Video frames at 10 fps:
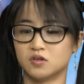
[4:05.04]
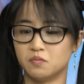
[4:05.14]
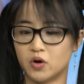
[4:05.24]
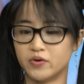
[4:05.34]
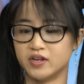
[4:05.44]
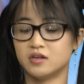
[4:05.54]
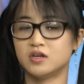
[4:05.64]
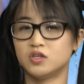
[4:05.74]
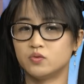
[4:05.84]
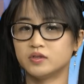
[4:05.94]
component,
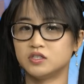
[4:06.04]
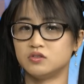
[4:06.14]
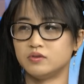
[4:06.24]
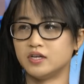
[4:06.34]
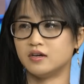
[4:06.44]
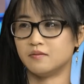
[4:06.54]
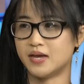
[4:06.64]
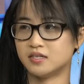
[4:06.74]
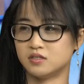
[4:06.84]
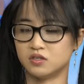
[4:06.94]
you really do need a
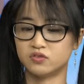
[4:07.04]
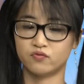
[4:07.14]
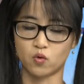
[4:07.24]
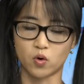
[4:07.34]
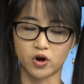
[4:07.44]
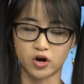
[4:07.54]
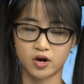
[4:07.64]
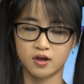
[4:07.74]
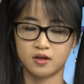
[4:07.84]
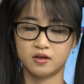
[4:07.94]
basis
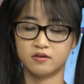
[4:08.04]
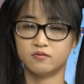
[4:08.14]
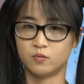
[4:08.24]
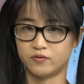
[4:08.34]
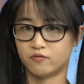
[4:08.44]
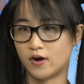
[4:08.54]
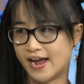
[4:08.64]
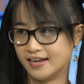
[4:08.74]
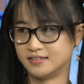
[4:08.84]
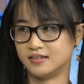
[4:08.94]
for
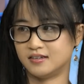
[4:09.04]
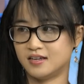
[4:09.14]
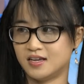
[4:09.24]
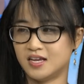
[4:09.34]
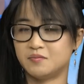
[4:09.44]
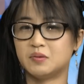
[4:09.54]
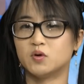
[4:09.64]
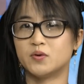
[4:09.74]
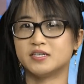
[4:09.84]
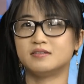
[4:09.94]
acting.
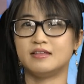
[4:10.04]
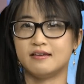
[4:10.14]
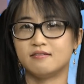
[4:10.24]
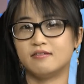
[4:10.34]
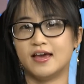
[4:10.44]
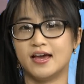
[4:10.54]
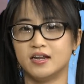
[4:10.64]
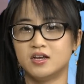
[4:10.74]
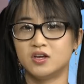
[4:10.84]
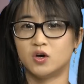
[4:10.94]
People always think
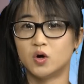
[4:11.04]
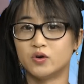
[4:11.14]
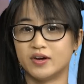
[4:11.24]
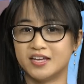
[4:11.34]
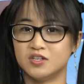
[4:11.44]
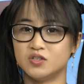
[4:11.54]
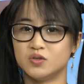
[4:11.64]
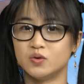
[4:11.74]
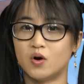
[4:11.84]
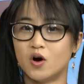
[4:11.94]
that, oh, I can
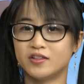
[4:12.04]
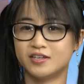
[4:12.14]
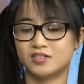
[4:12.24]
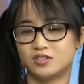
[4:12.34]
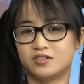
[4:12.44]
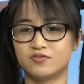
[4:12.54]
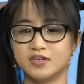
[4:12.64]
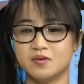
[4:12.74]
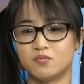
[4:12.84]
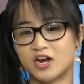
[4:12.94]
do all these
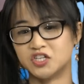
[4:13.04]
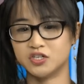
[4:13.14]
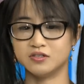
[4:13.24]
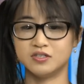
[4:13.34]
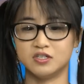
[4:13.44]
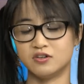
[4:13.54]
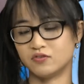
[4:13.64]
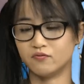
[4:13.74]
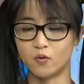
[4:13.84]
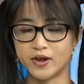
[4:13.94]
different impressions and
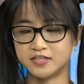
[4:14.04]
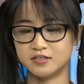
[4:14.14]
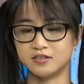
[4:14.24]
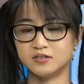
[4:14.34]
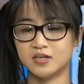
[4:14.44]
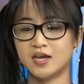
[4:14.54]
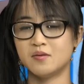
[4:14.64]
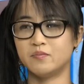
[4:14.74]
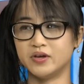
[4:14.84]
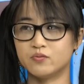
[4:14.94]
different voices,
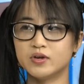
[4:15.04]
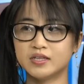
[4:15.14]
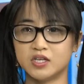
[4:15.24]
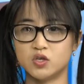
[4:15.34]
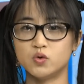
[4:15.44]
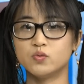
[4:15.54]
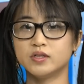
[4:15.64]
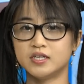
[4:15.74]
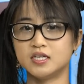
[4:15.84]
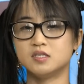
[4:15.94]
but really you
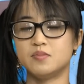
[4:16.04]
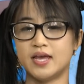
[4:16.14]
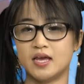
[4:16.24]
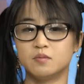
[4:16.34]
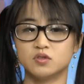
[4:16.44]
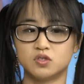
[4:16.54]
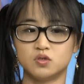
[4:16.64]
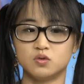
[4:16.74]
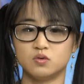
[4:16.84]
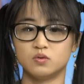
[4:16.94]
really need to be able
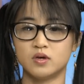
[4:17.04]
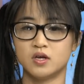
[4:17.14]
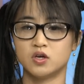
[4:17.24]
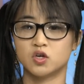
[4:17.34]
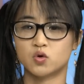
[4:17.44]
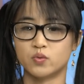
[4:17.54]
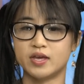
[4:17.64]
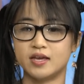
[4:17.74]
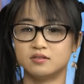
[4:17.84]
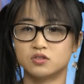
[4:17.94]
to
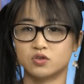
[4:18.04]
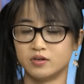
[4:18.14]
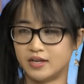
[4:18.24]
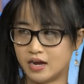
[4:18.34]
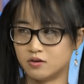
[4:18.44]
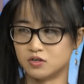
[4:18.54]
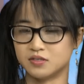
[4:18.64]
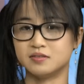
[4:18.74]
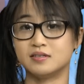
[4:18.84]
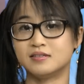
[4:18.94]
create certain
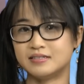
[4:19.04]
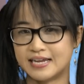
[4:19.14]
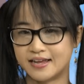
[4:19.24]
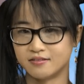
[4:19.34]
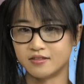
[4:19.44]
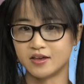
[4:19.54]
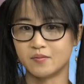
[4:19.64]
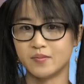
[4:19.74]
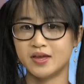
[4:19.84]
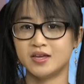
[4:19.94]
characters and sustain
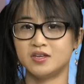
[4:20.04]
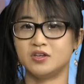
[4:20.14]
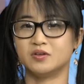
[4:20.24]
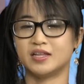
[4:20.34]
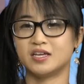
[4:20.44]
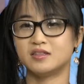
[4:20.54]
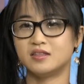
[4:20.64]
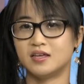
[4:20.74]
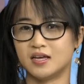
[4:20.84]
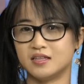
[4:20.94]
them. You know, like
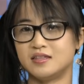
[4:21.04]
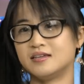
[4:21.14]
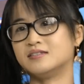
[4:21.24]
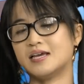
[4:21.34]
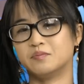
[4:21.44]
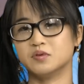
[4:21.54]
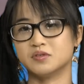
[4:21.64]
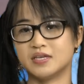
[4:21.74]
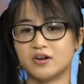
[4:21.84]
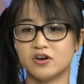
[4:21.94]
the
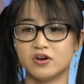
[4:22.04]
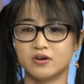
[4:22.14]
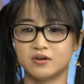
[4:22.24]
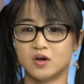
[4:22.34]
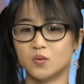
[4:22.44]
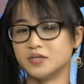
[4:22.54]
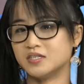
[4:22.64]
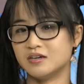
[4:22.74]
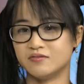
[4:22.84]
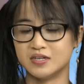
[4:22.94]
examples that are
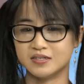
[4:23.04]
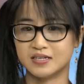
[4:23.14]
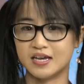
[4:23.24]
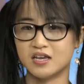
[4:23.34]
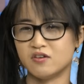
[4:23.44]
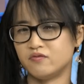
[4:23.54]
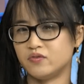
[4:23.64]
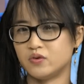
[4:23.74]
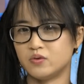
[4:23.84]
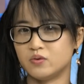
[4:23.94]
always given is like, if
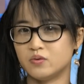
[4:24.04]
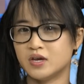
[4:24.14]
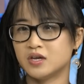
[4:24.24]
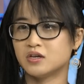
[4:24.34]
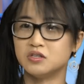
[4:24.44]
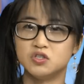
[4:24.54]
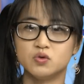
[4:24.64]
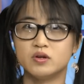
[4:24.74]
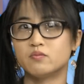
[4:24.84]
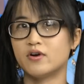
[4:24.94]
you can
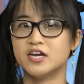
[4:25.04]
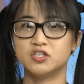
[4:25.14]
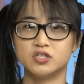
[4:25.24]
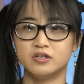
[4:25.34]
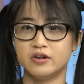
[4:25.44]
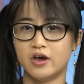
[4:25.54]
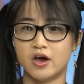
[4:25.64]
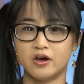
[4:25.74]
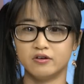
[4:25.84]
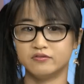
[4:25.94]
do an impression
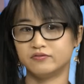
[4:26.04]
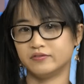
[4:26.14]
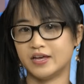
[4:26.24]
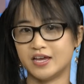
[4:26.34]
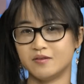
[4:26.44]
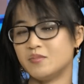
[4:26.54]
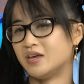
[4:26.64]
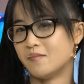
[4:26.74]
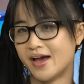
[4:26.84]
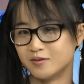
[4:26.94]
of like
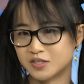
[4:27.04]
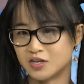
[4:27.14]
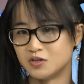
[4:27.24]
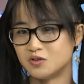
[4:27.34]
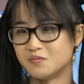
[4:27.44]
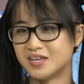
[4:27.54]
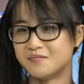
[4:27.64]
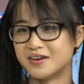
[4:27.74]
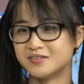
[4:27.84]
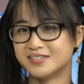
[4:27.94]
Mickey Mouse, can you do Mickey
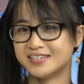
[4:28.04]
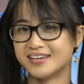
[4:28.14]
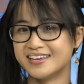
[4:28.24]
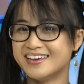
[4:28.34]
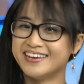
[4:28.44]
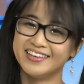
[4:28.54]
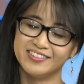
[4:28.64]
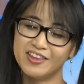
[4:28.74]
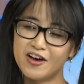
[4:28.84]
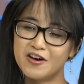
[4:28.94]
Mouse like
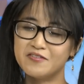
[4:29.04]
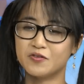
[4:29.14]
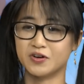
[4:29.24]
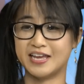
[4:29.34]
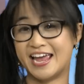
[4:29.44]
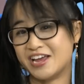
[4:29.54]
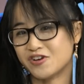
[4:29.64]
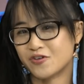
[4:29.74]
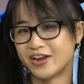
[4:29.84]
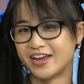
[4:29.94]
in love or
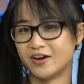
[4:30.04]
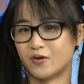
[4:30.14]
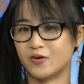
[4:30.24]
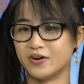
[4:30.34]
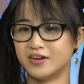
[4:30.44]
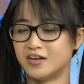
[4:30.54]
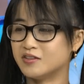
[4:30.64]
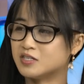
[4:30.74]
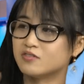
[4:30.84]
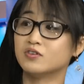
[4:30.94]
angry or
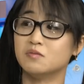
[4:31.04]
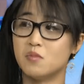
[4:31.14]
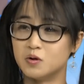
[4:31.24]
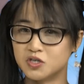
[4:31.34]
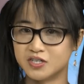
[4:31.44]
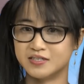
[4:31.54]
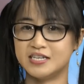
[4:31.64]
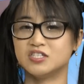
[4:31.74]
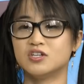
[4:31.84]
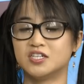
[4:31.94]
all these different emotions?
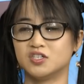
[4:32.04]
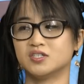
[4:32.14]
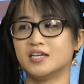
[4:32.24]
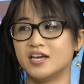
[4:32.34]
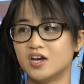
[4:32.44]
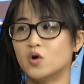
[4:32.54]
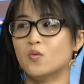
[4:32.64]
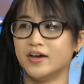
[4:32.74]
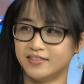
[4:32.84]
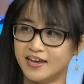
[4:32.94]
He's not just like a
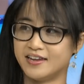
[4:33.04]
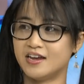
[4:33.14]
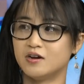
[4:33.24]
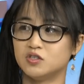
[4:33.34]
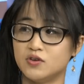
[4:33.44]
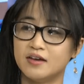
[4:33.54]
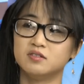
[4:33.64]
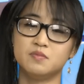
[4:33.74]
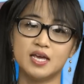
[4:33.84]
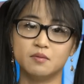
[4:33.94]
one-line character. You
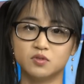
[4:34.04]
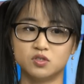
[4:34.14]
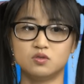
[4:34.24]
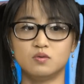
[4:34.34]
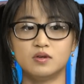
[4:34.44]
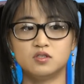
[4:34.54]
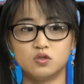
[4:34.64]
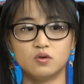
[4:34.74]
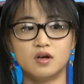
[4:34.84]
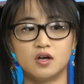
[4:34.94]
have to be able to
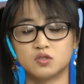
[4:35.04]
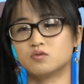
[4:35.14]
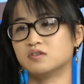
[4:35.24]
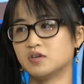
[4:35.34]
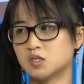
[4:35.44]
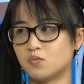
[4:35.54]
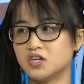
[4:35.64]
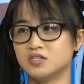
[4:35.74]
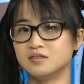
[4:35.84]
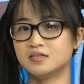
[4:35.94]
do all sorts of
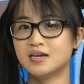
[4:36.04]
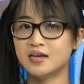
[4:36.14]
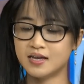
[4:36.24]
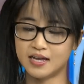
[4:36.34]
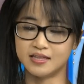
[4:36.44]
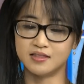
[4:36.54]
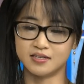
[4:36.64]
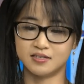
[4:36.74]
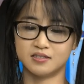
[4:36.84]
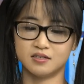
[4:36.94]
expressions in
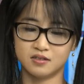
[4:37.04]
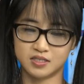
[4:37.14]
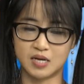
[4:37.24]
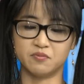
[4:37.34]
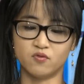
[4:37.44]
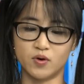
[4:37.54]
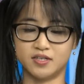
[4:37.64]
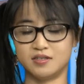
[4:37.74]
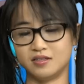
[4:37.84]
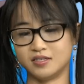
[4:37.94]
this type of
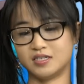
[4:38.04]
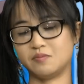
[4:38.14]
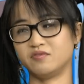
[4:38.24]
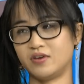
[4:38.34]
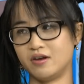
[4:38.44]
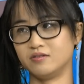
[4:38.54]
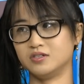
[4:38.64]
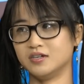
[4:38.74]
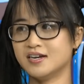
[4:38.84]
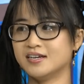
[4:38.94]
voice, in this type of
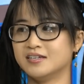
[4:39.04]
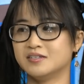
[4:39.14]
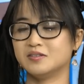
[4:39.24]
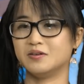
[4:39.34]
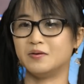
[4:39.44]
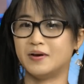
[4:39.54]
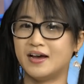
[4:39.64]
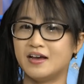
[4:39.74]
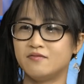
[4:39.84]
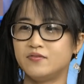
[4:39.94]
character. So
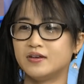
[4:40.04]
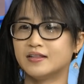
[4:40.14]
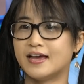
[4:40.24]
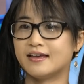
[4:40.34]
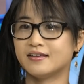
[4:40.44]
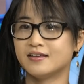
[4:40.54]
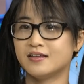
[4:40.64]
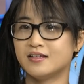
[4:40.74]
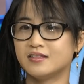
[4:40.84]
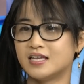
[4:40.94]
I feel like
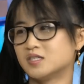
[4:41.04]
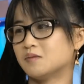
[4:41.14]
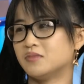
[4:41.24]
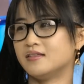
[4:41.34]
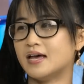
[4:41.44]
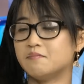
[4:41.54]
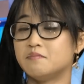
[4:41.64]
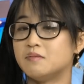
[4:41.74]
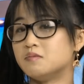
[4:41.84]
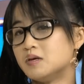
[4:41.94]
that's something that
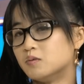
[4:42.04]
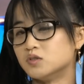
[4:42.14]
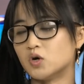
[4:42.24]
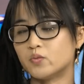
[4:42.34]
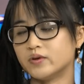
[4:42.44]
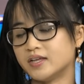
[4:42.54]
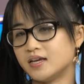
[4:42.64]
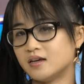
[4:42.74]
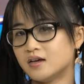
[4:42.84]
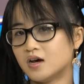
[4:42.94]
maybe people don't
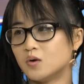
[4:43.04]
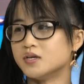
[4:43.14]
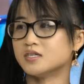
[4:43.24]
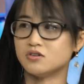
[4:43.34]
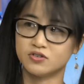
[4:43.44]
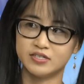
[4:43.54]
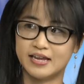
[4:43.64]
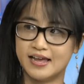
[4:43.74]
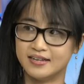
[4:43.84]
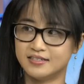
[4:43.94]
really always
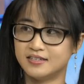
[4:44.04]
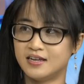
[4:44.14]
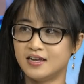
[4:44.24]
understand.